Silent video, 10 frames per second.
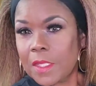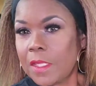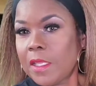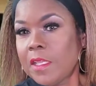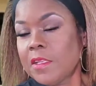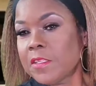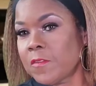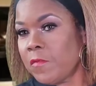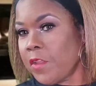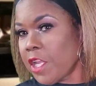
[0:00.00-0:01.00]
And it's
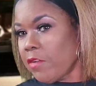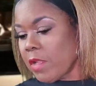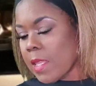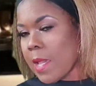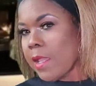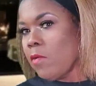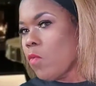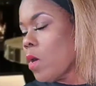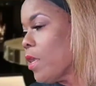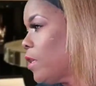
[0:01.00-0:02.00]
very
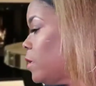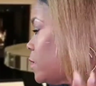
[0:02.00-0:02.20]
lightweight.